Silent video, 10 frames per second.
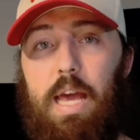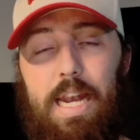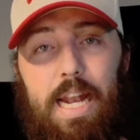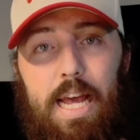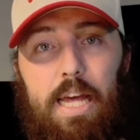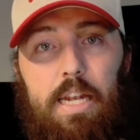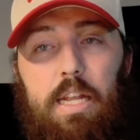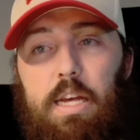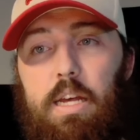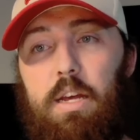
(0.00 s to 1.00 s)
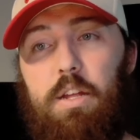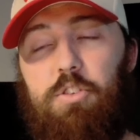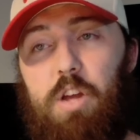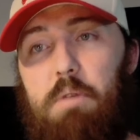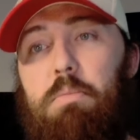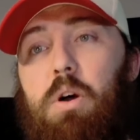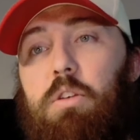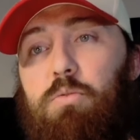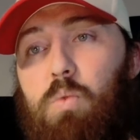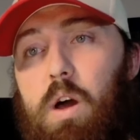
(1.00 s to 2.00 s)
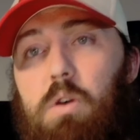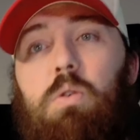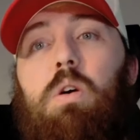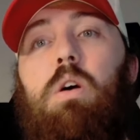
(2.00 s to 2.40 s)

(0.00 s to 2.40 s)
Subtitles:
N8N chatbot as well.